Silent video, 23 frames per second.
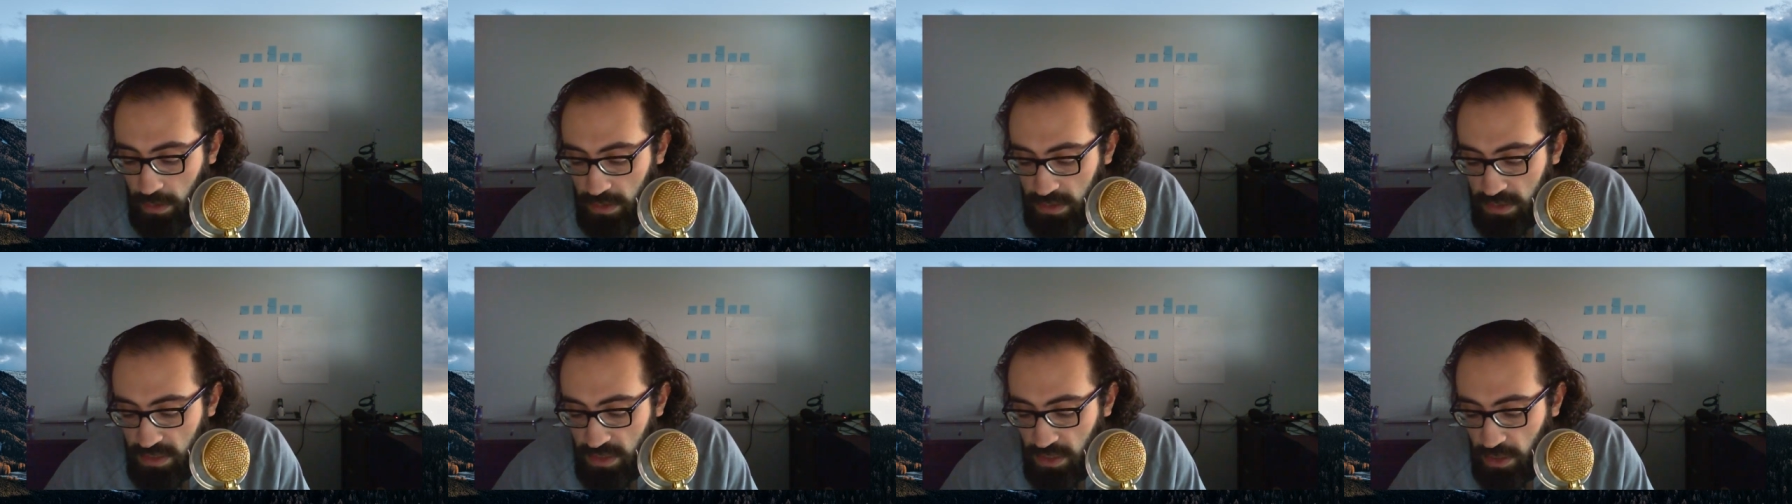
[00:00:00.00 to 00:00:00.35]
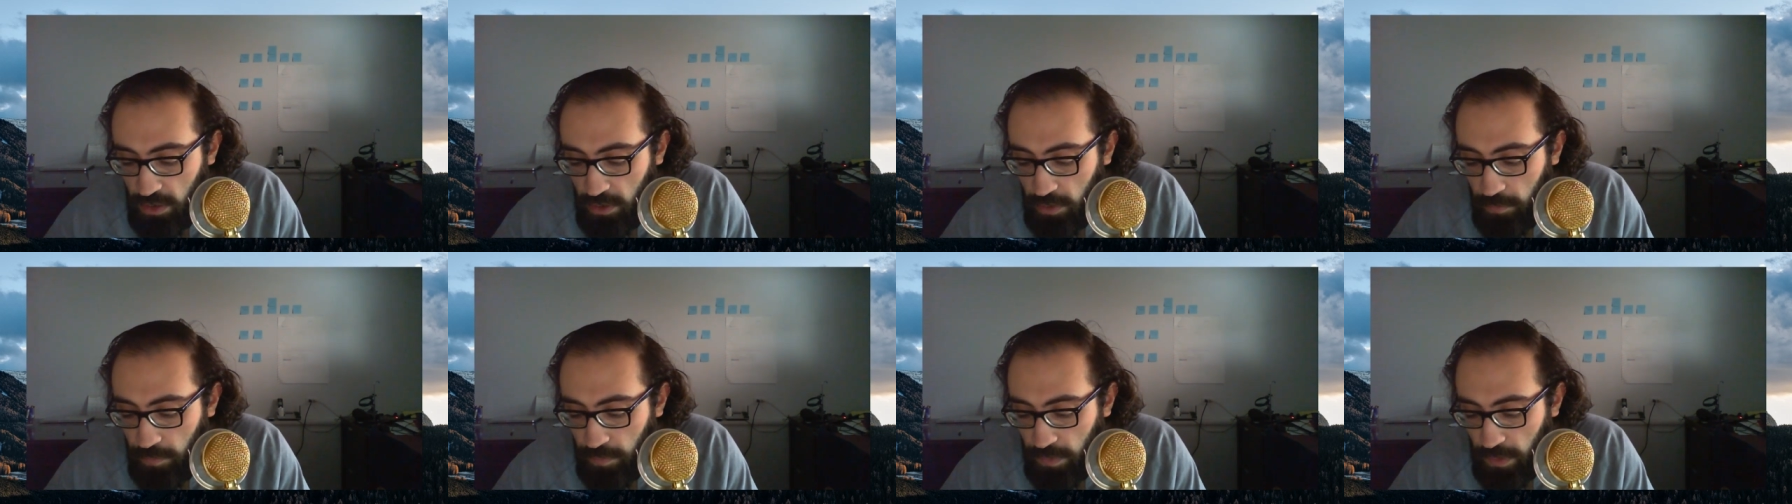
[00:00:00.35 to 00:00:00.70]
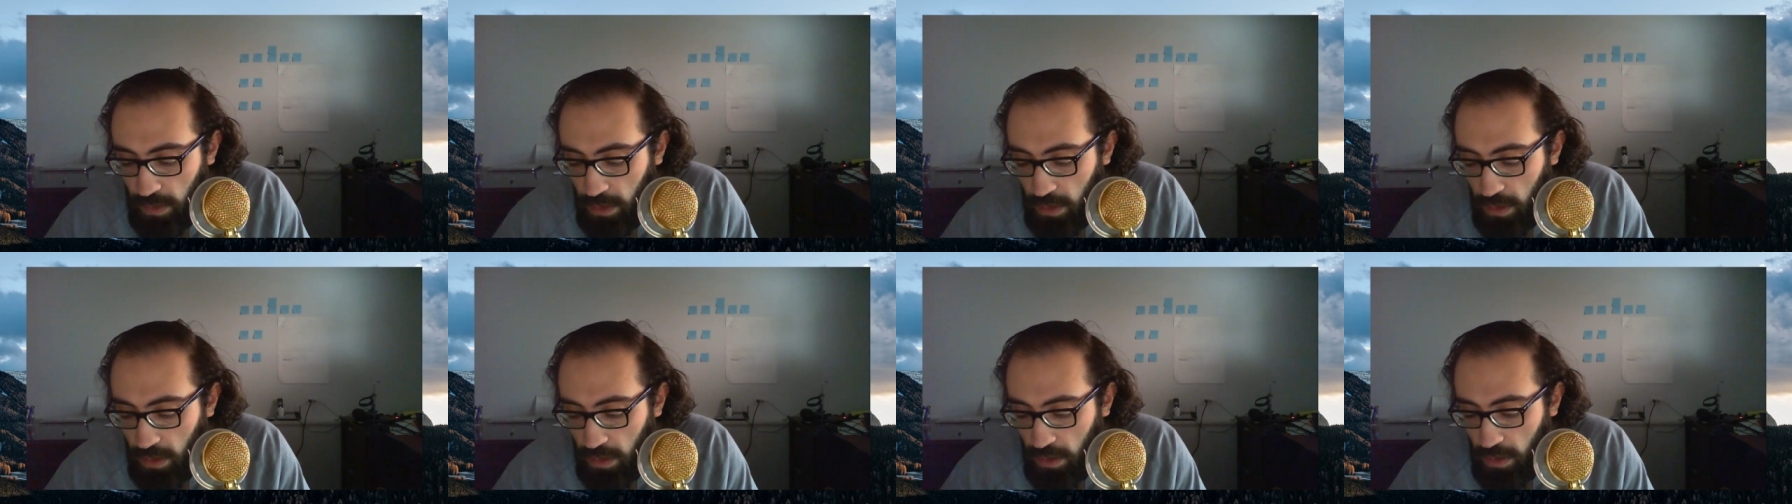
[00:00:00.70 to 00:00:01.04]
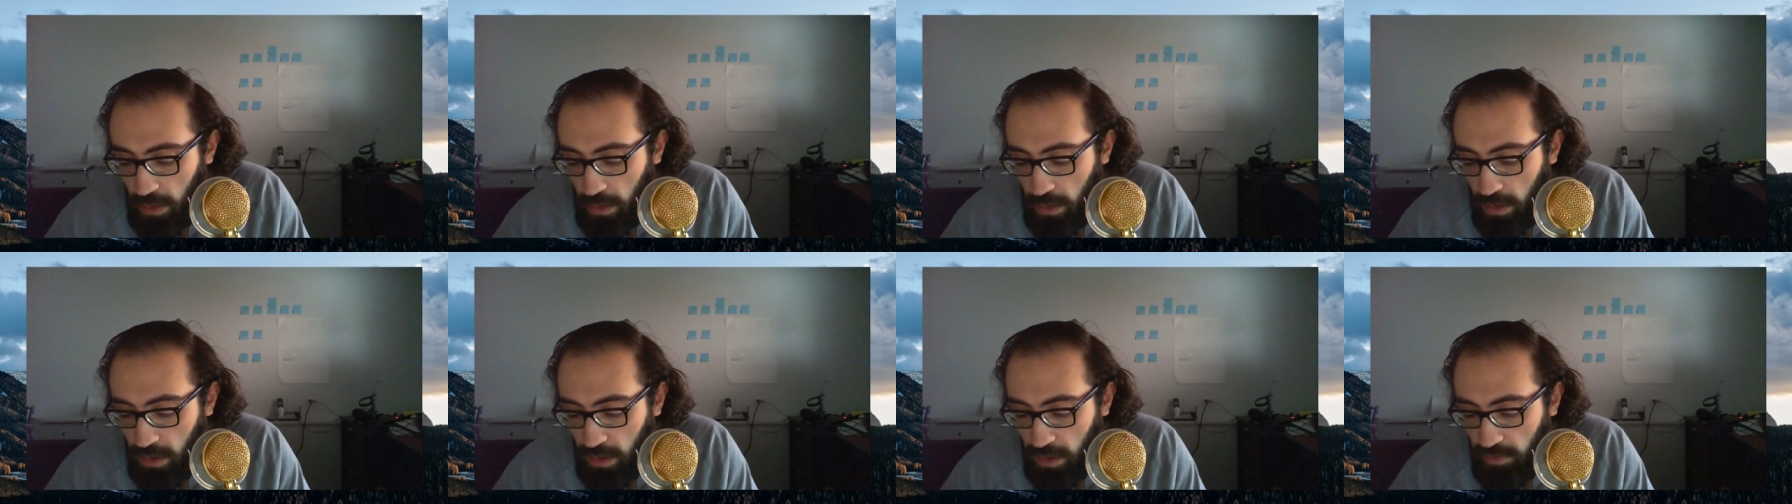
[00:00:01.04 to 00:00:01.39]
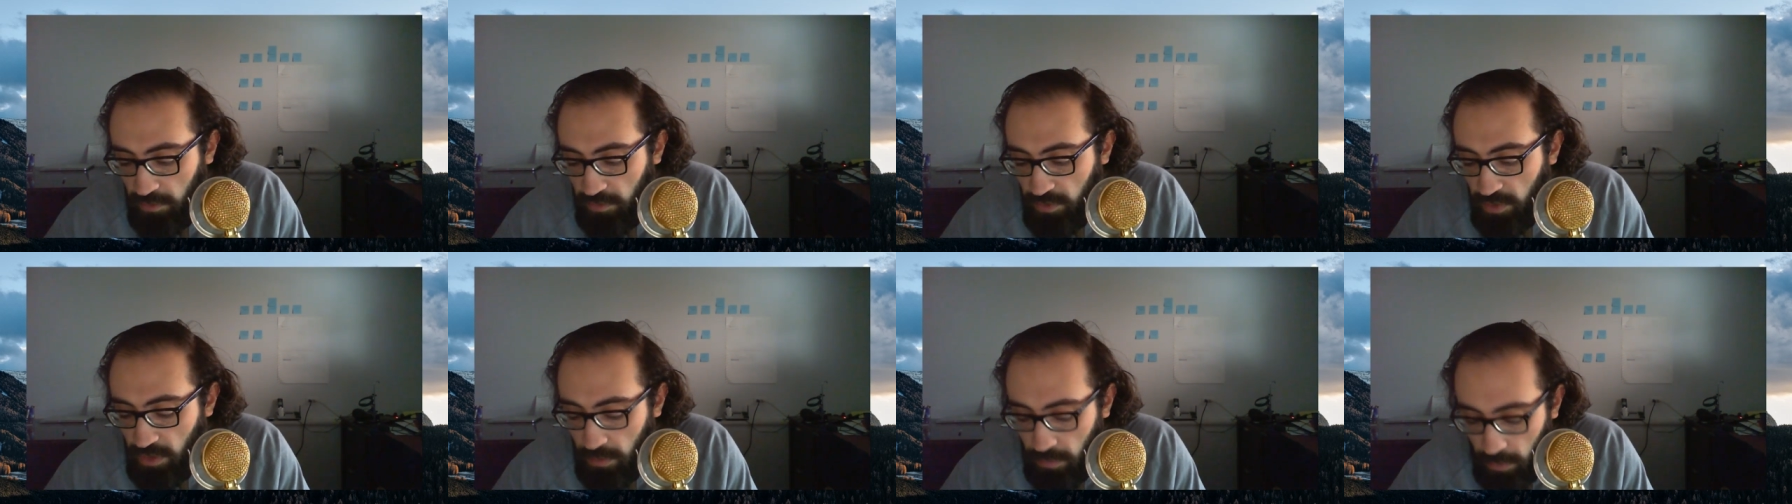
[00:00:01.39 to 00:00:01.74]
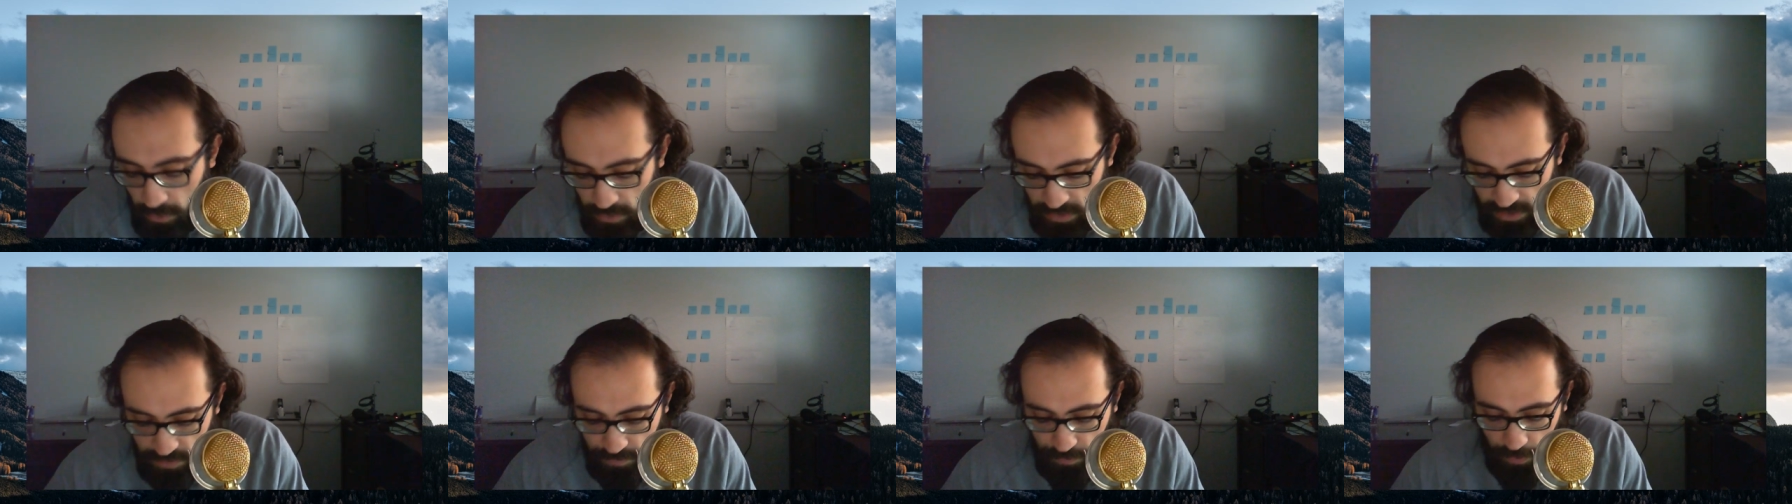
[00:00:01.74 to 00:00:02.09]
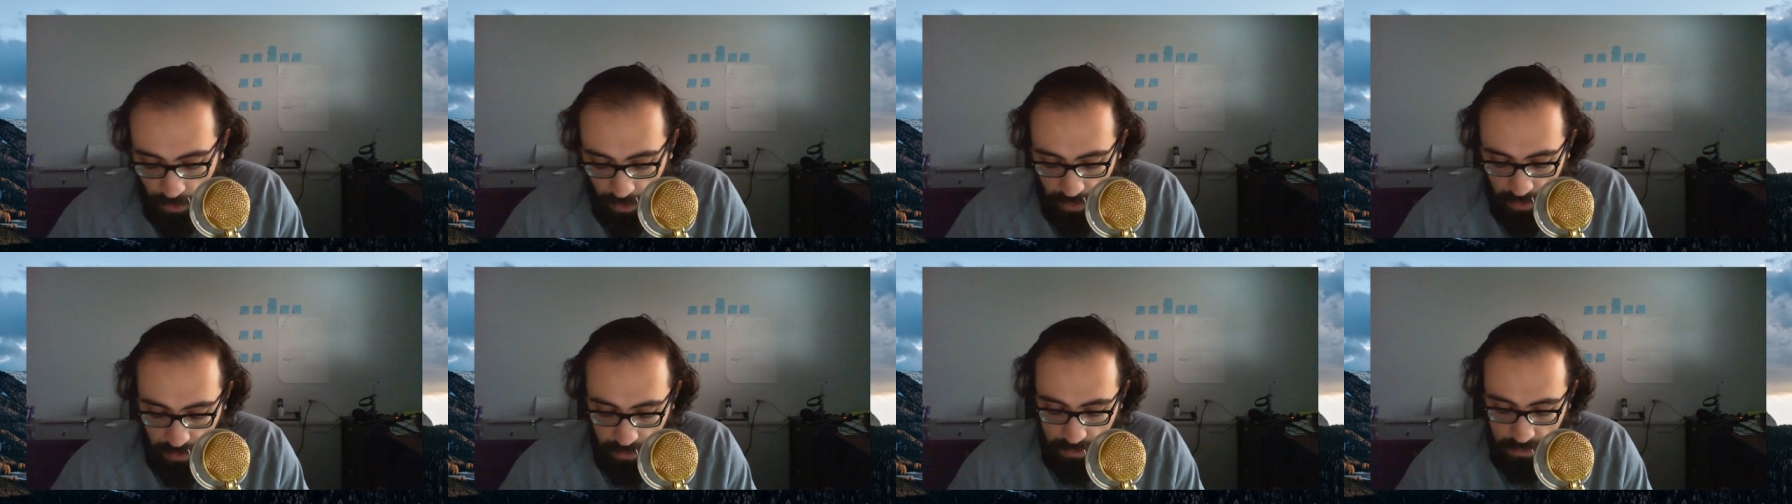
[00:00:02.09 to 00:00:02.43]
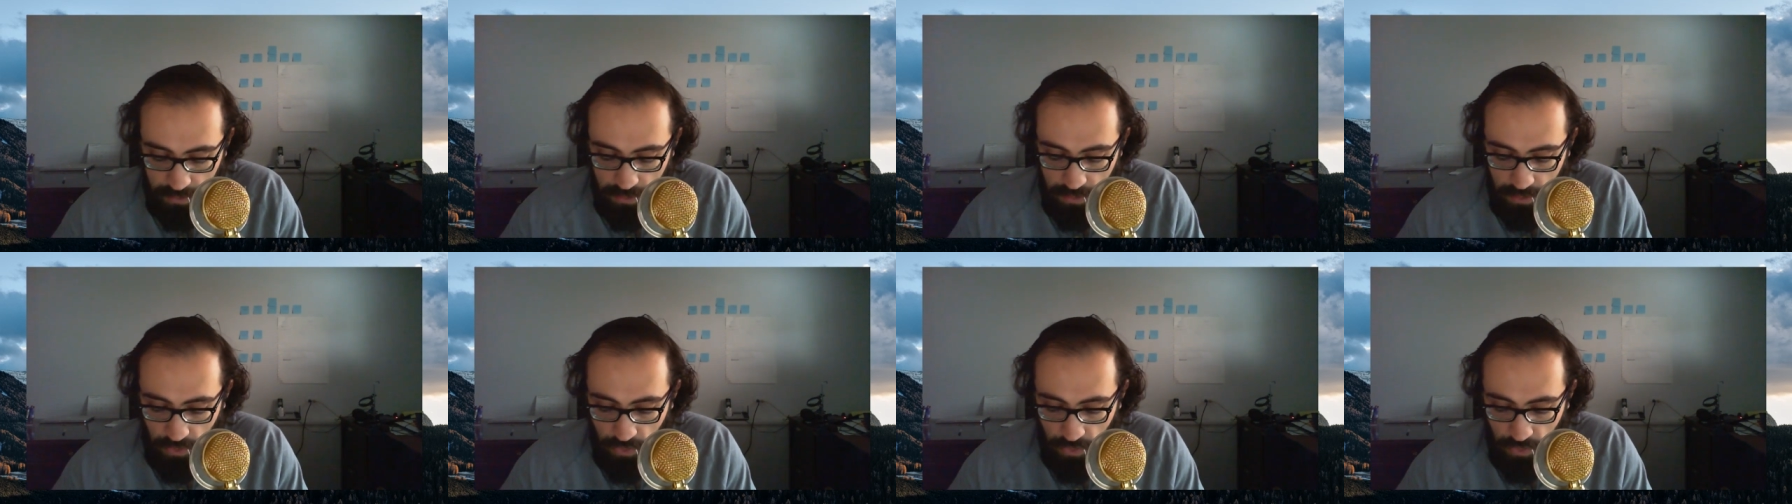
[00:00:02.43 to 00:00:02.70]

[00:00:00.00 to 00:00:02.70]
So for the most part,